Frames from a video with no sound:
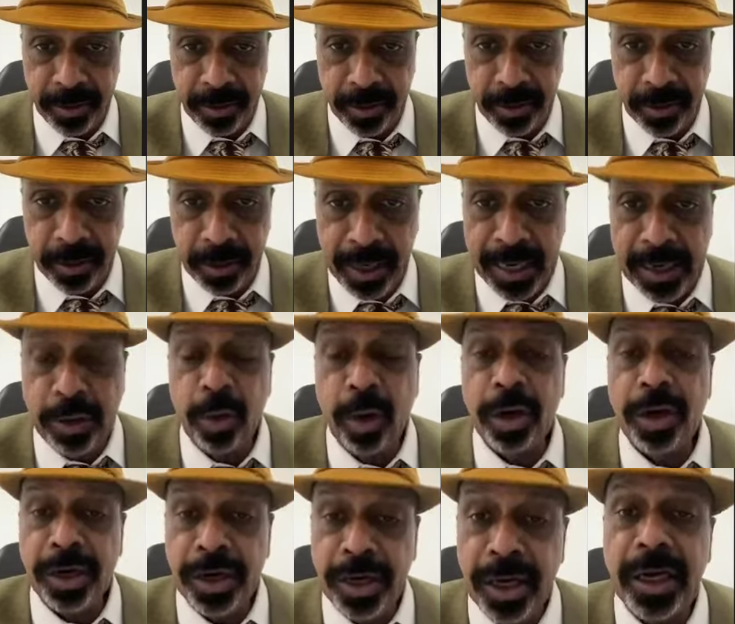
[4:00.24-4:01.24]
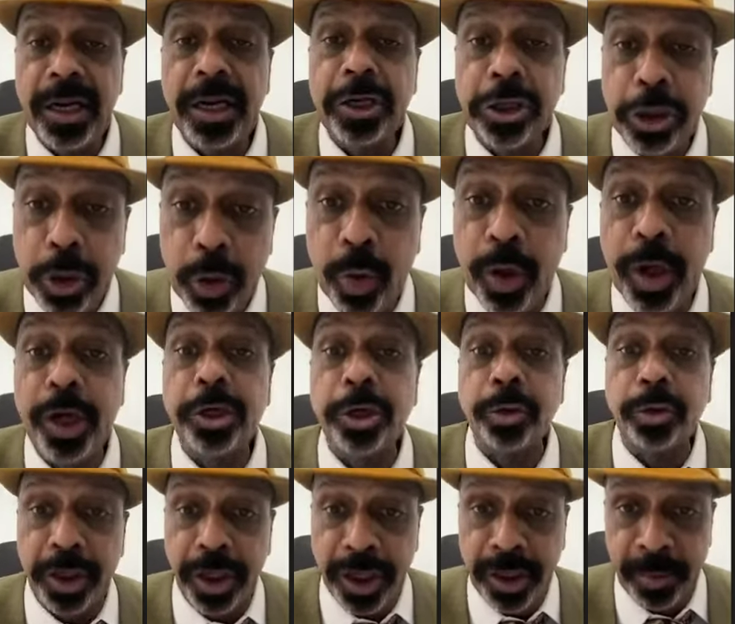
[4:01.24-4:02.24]
and you want really curative
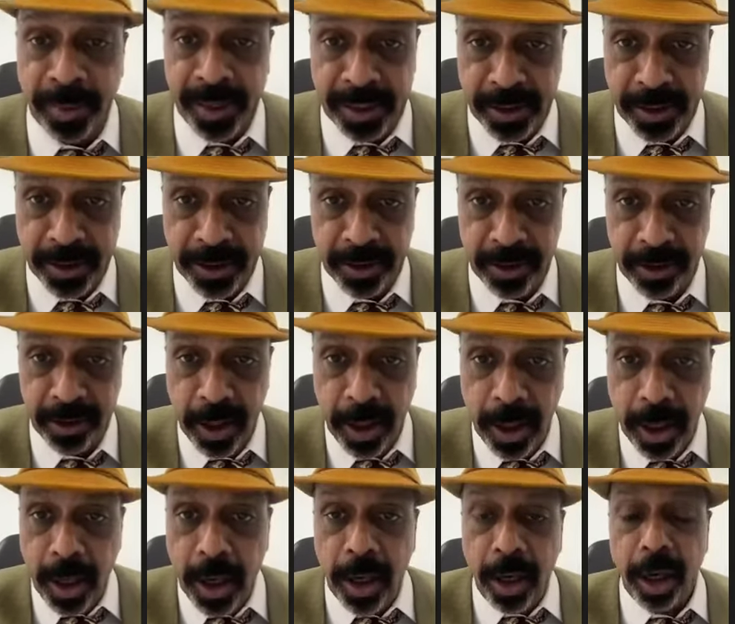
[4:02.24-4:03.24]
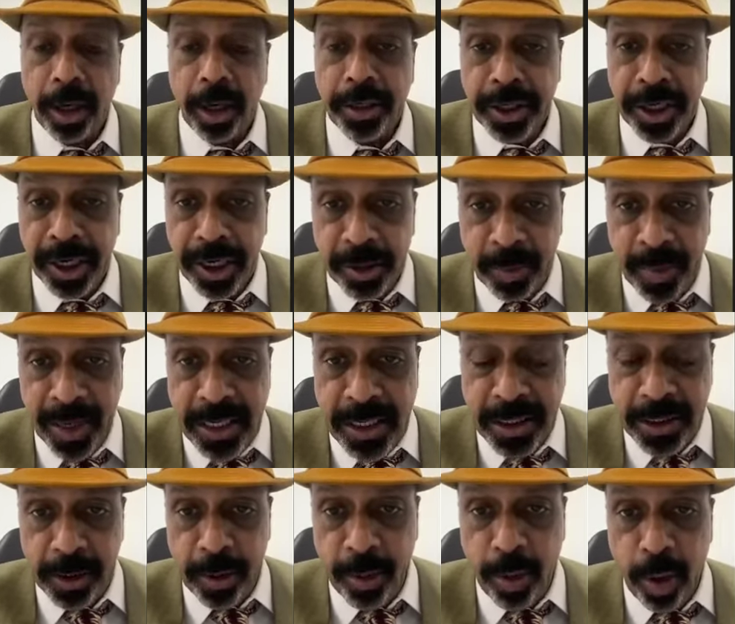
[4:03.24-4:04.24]
treatments or treatments
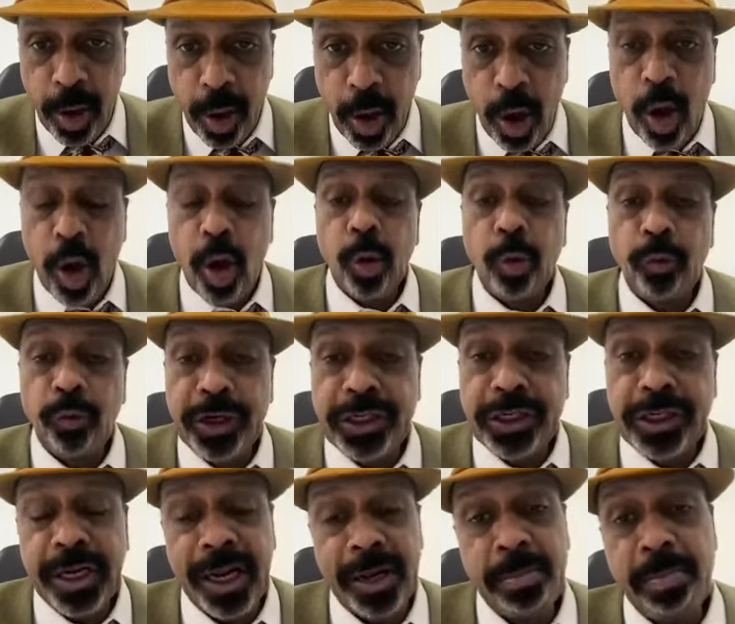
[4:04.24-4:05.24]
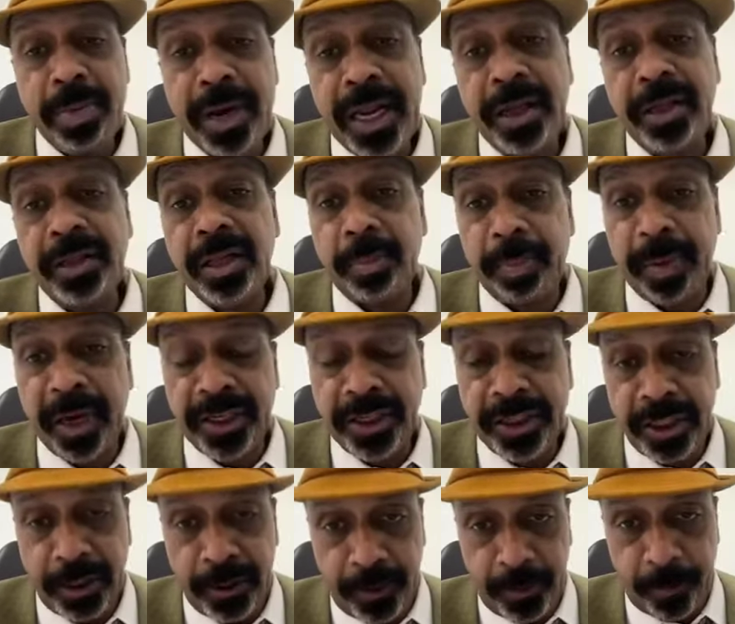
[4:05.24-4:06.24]
which can bring the
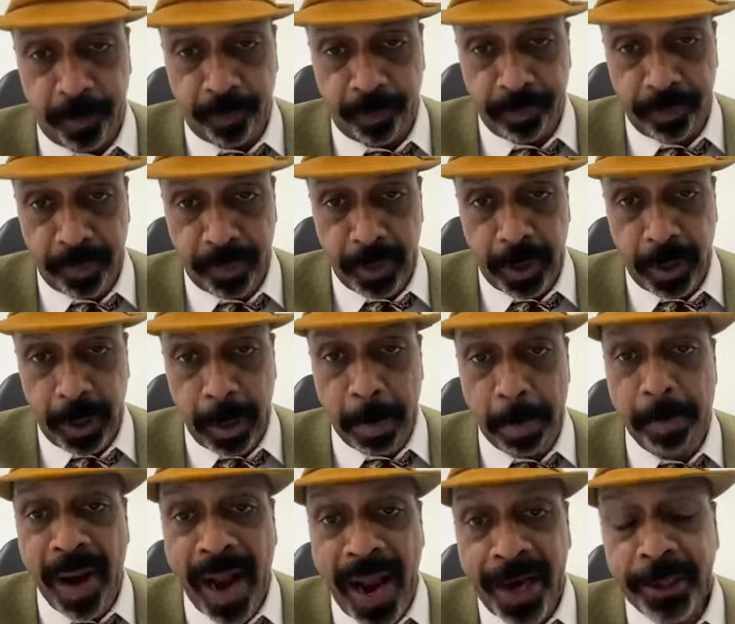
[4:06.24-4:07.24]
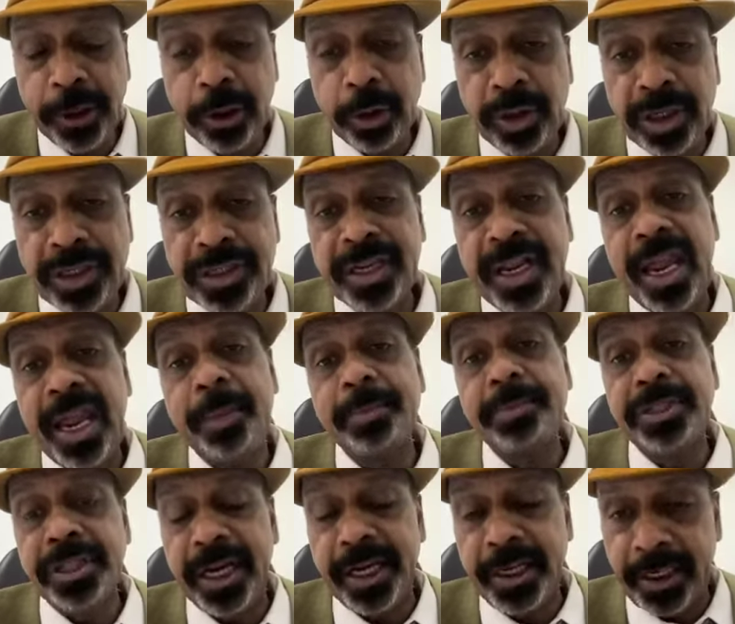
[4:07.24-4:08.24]
patient back to the same
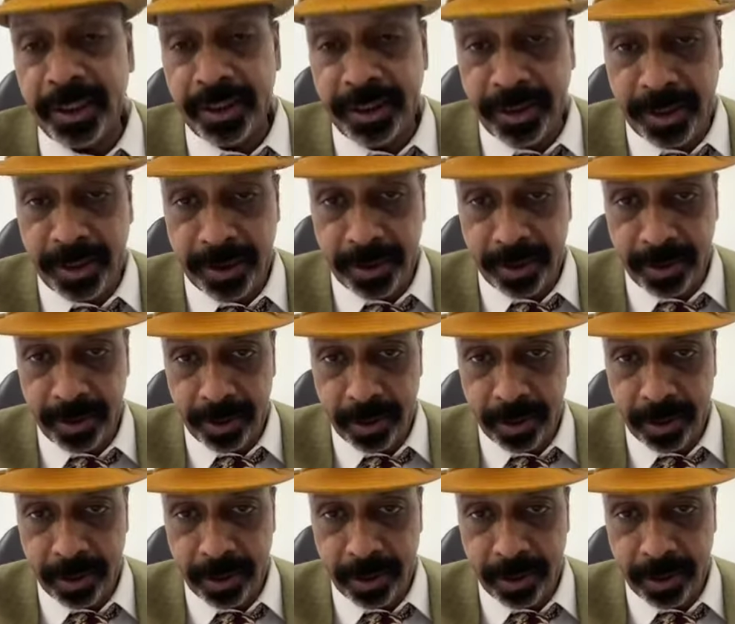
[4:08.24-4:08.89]
status